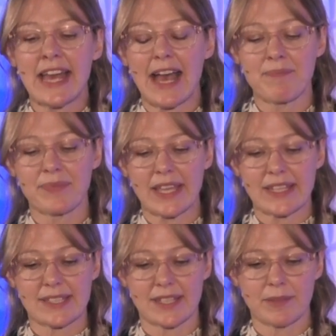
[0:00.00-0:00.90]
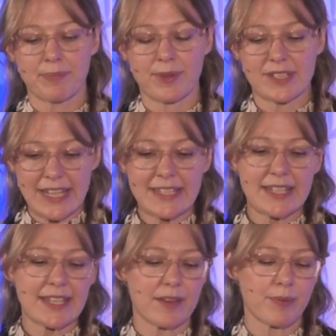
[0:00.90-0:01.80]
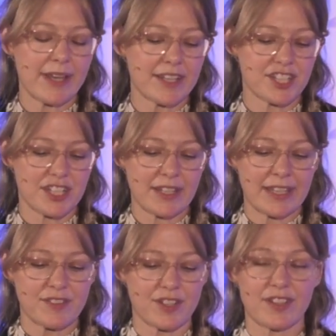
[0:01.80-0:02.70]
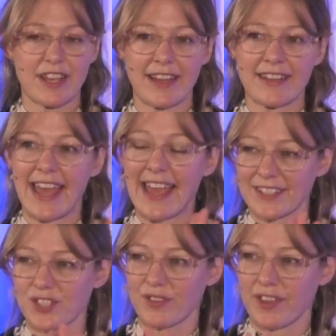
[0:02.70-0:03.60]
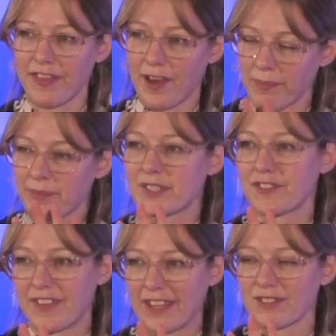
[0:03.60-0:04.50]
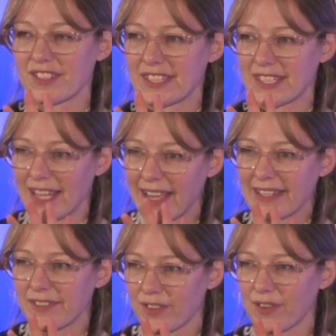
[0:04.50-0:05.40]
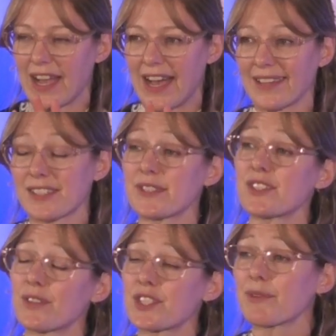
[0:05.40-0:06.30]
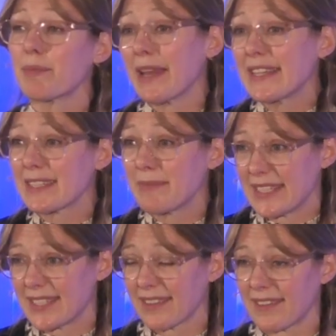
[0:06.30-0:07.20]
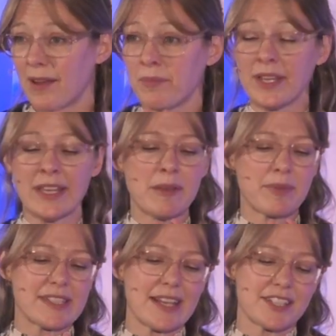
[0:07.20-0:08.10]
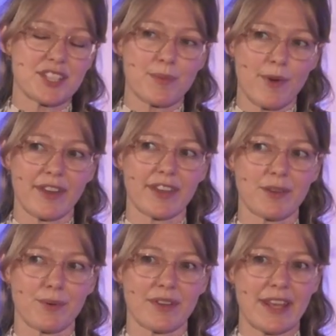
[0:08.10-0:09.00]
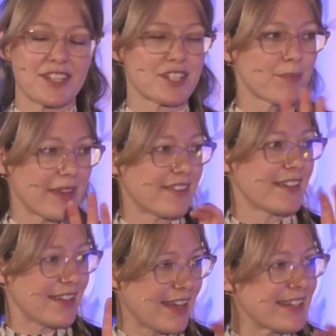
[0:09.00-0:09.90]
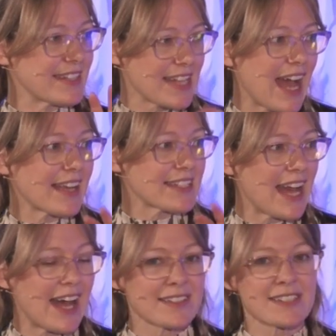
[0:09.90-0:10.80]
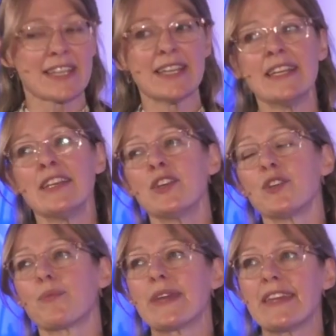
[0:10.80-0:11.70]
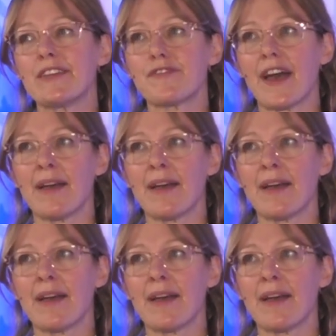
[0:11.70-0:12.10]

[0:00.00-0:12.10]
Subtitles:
It's a prosthetic which gives you an extra thumb to fit onto the side of your hand. So it's not to replace a missing thumb, but it's actually to work in coordination with an intact hand. We've